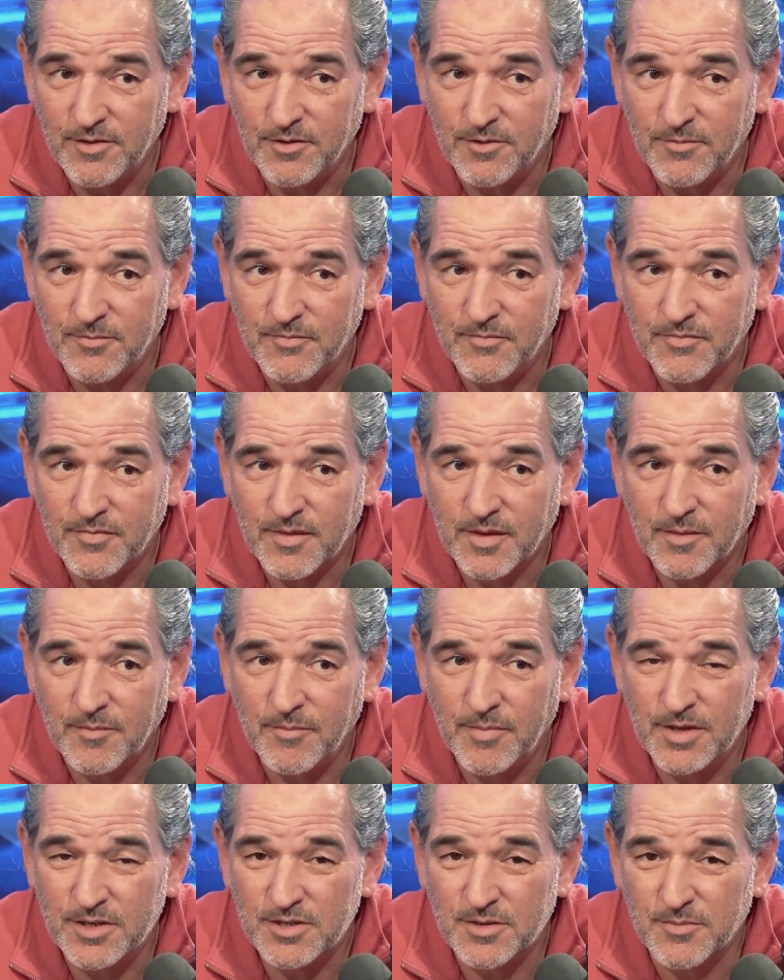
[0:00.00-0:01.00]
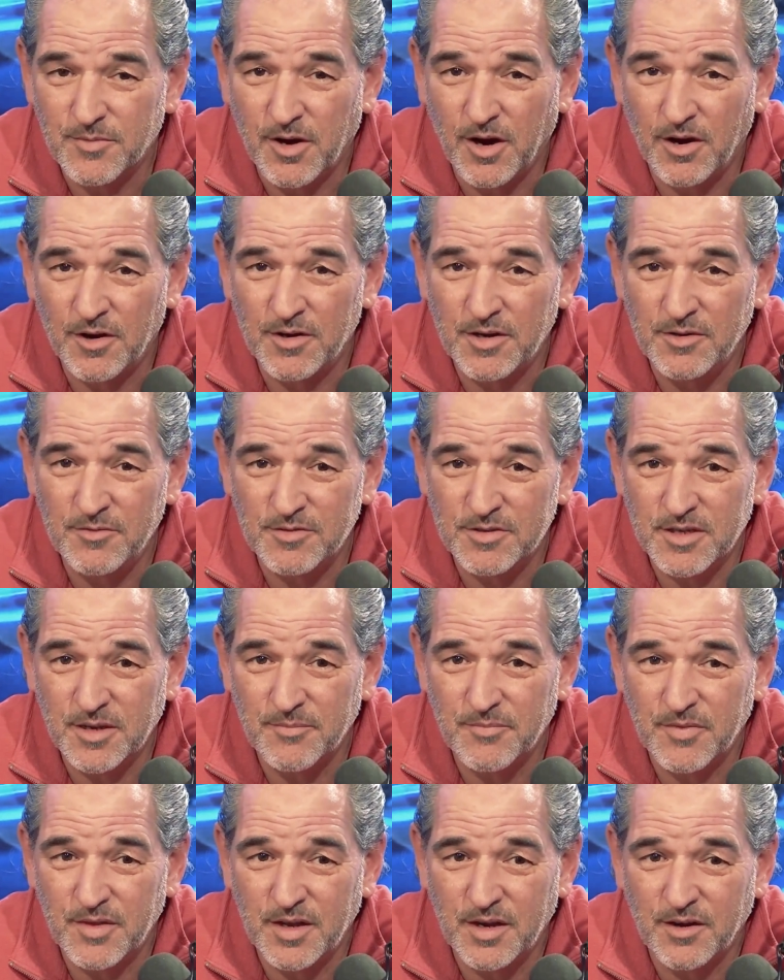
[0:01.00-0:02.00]
I think so. Bishop yeah. Kearney was up
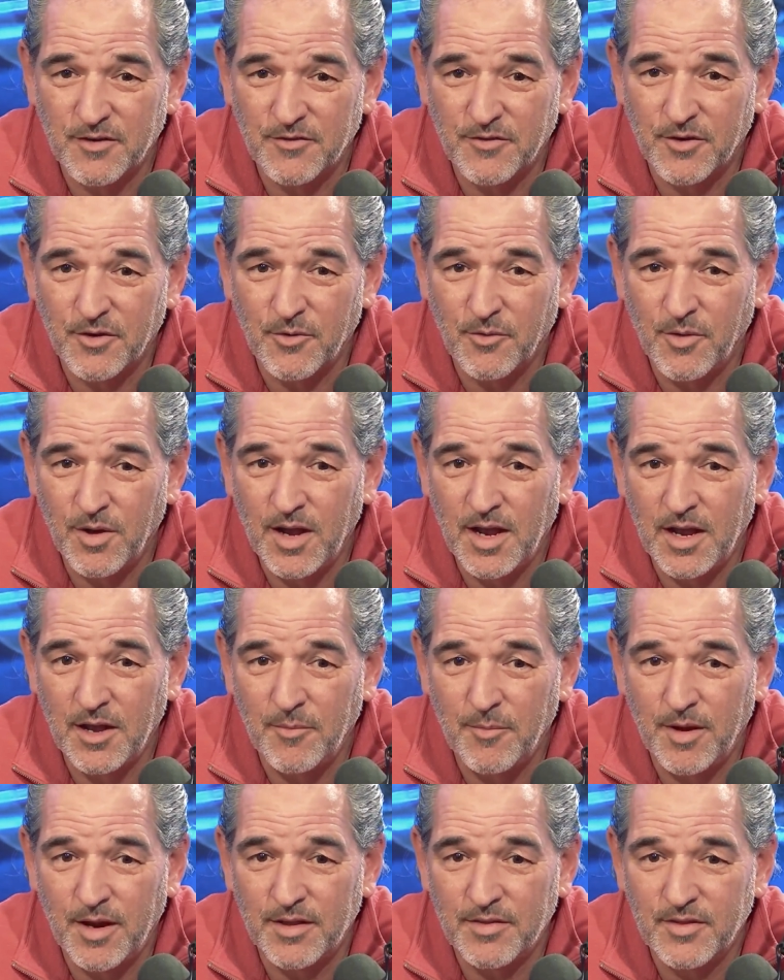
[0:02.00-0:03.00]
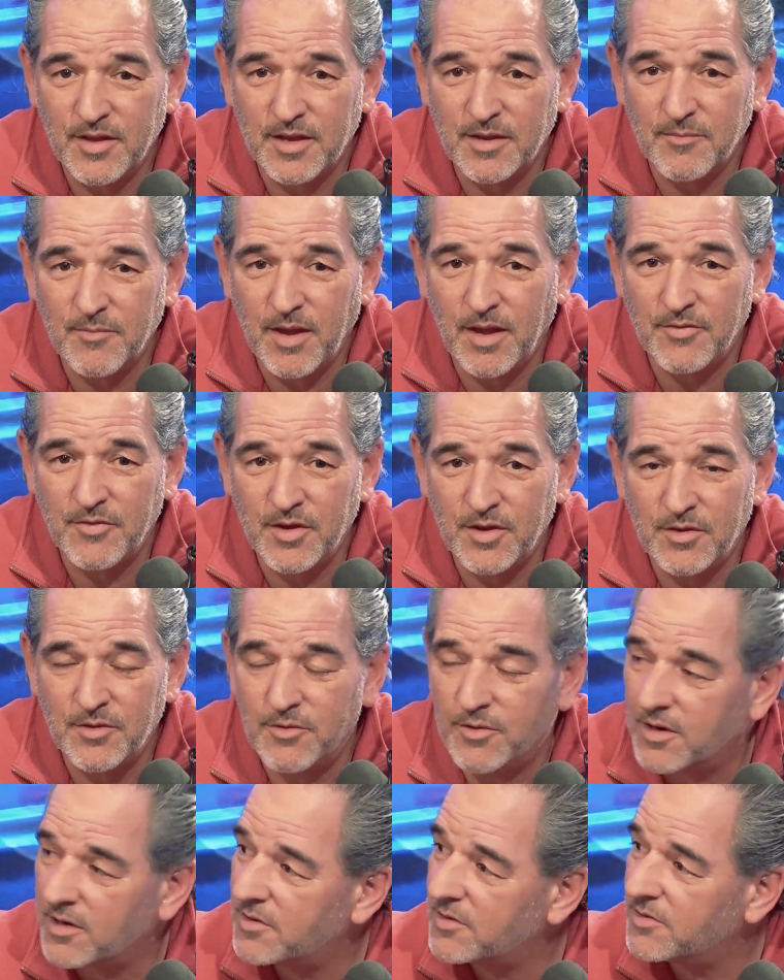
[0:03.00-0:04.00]
there for a while but I think I think
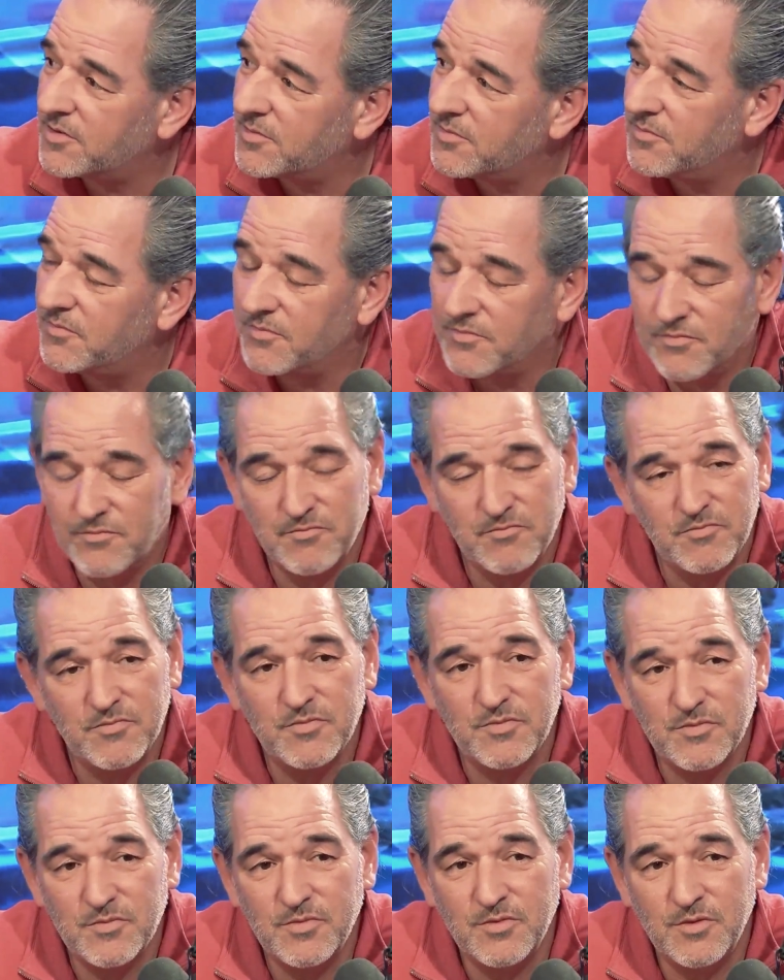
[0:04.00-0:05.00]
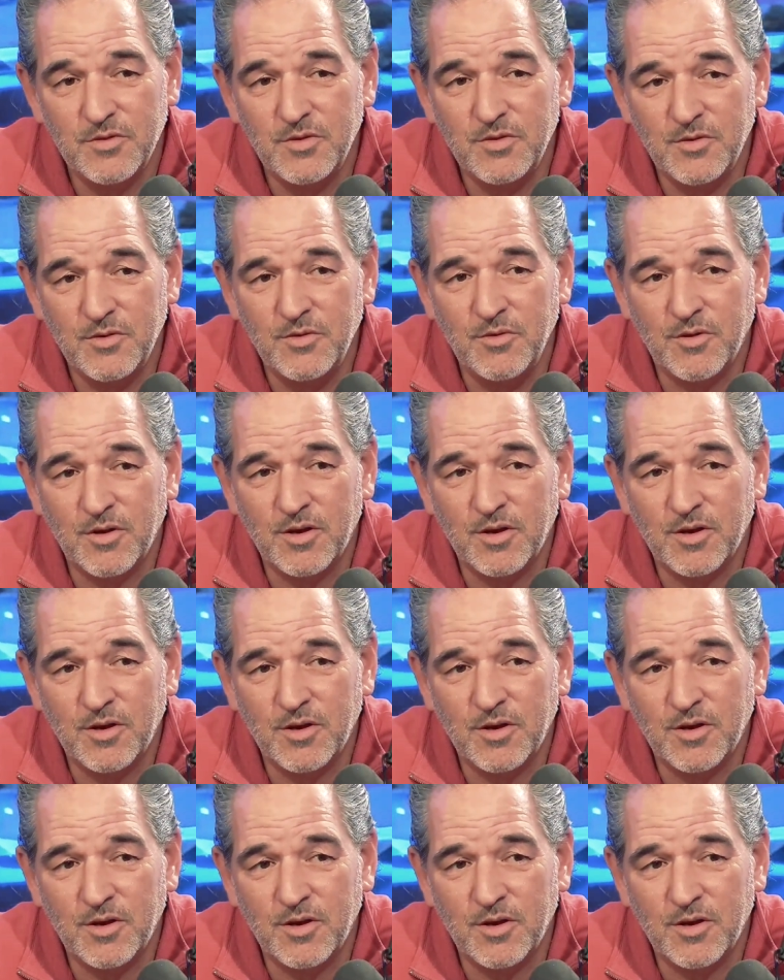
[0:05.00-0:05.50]
Newark's Newark's